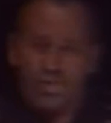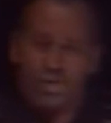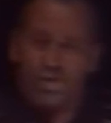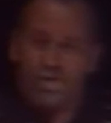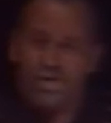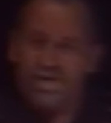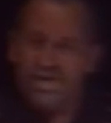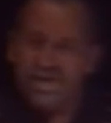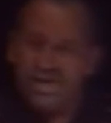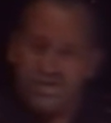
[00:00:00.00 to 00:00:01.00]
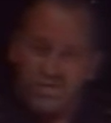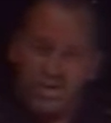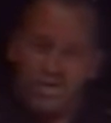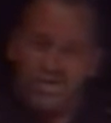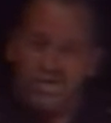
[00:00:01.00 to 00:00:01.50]
that water, he
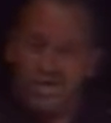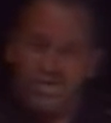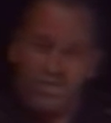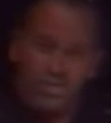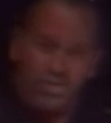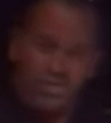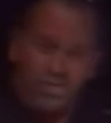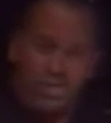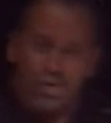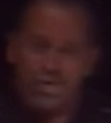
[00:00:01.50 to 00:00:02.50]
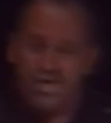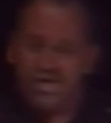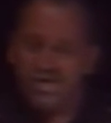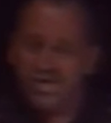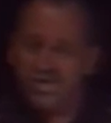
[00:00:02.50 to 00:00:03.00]
started to go towards the water.
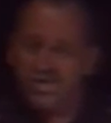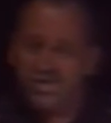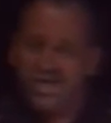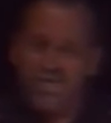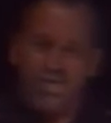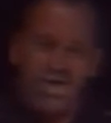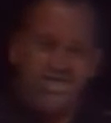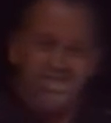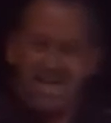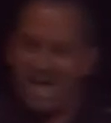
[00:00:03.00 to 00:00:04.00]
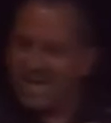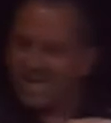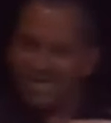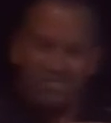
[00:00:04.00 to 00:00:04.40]
So he was not